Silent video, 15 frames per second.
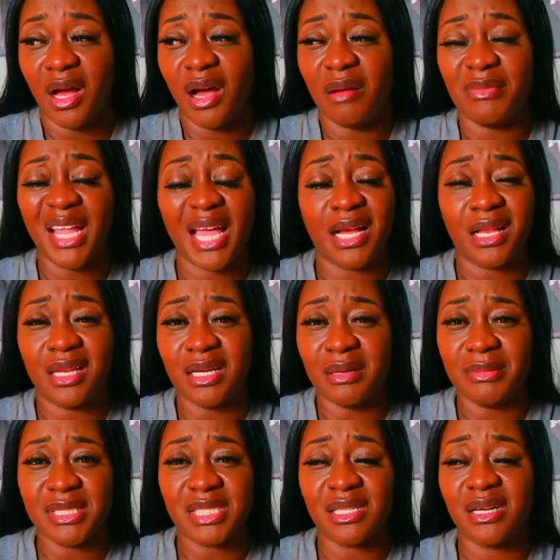um, like
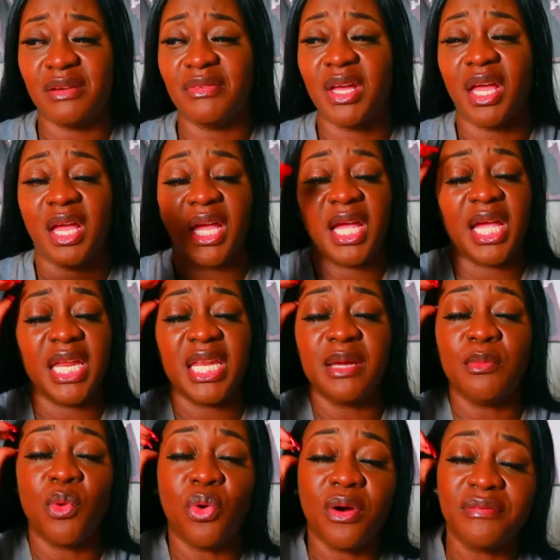club and stuff
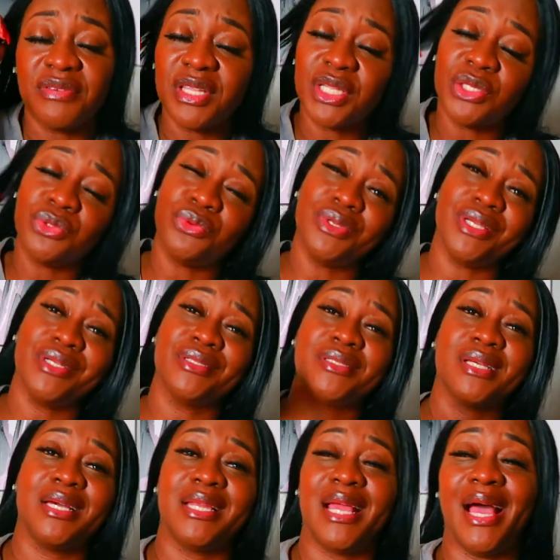anymore for the new
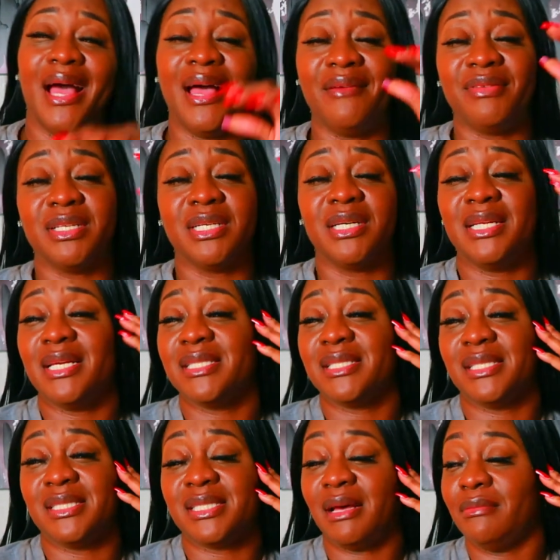year's honey i haven't done
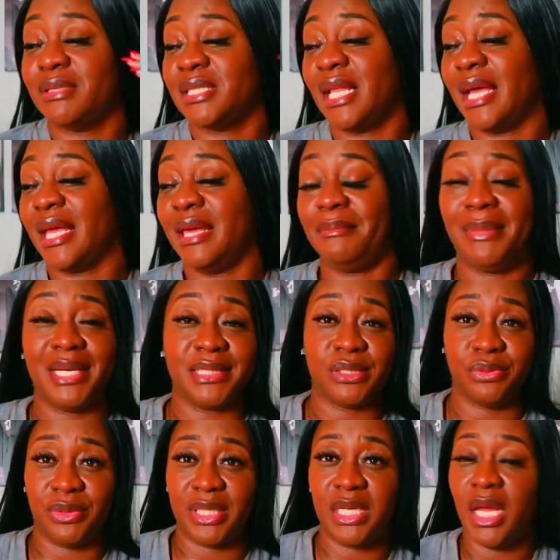that since i was like in my
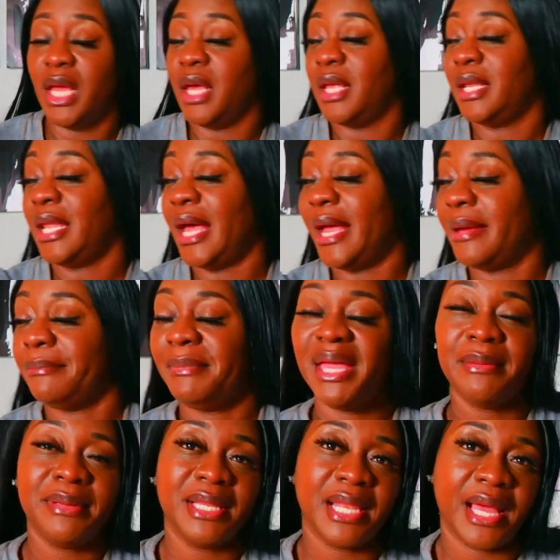20s like
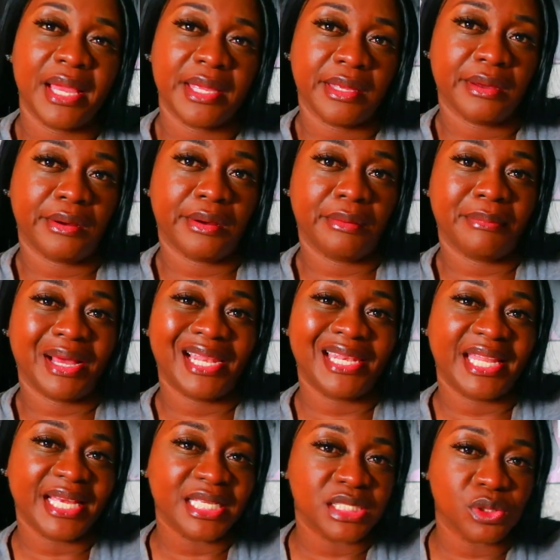maybe like y'all my
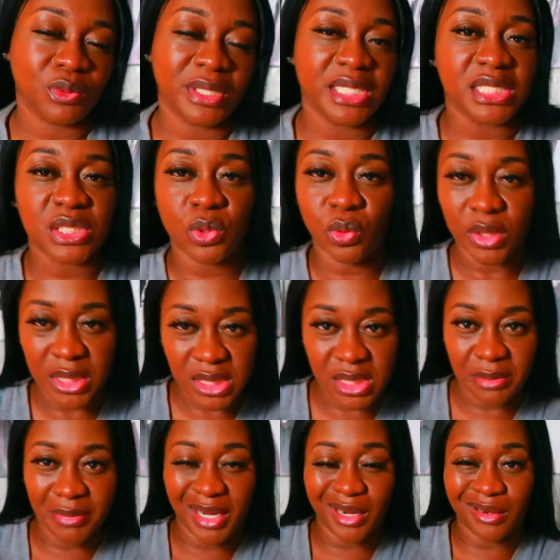late 20s going
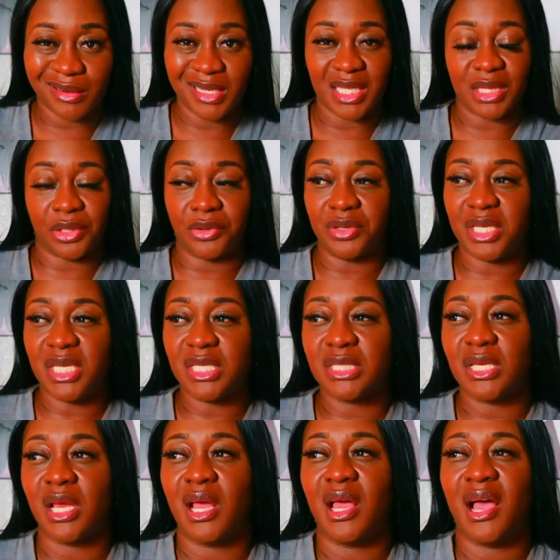into my early
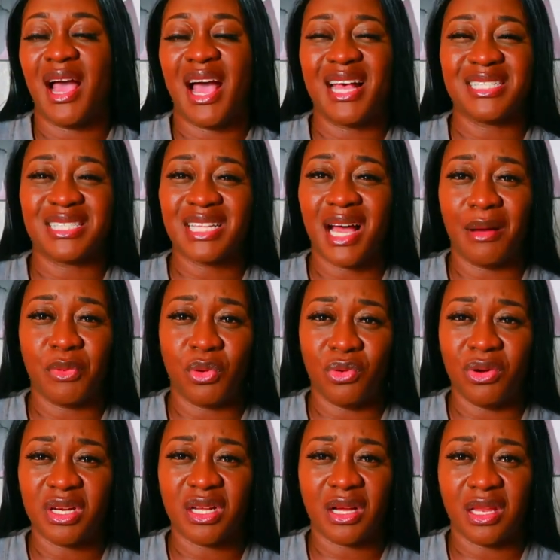30s i stopped
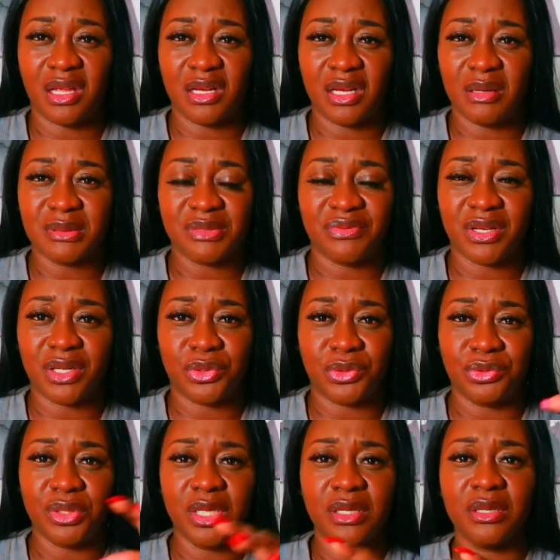going to clubs for the
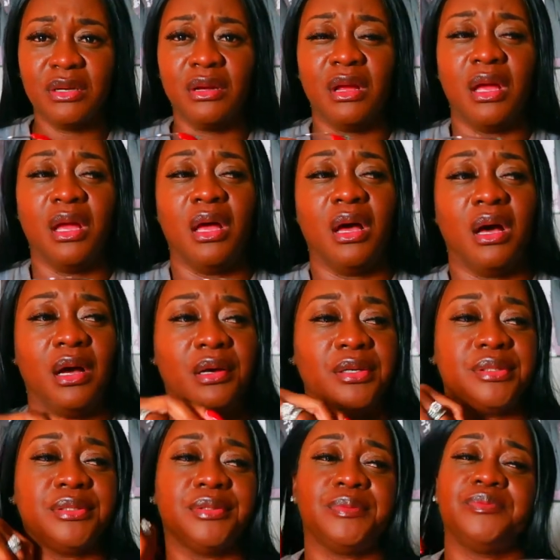new year
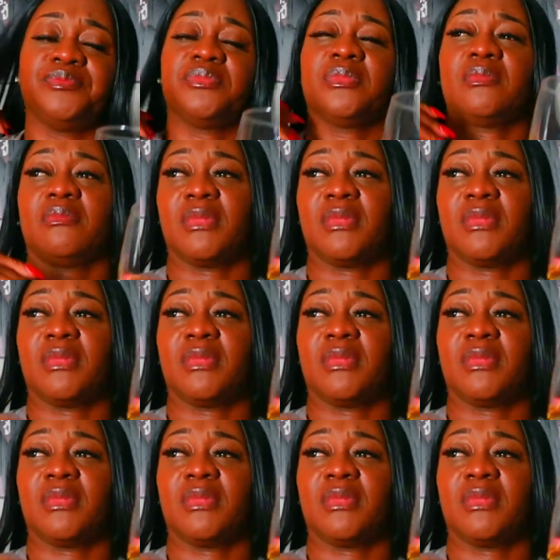um